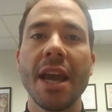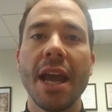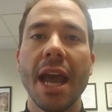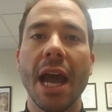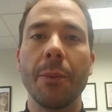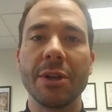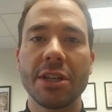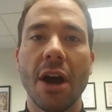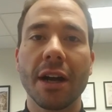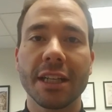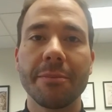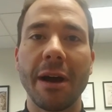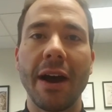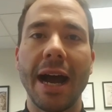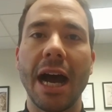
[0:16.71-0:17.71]
and we talked
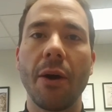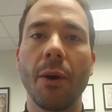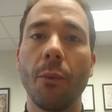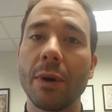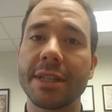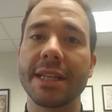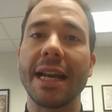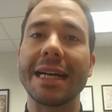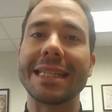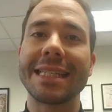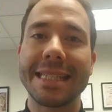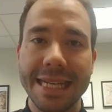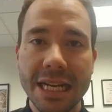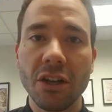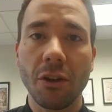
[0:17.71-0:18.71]
about how it wasn't a
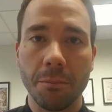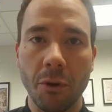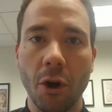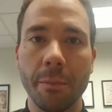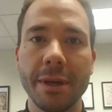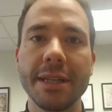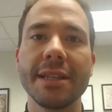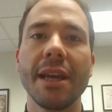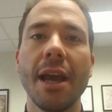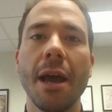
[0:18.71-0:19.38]
single moment,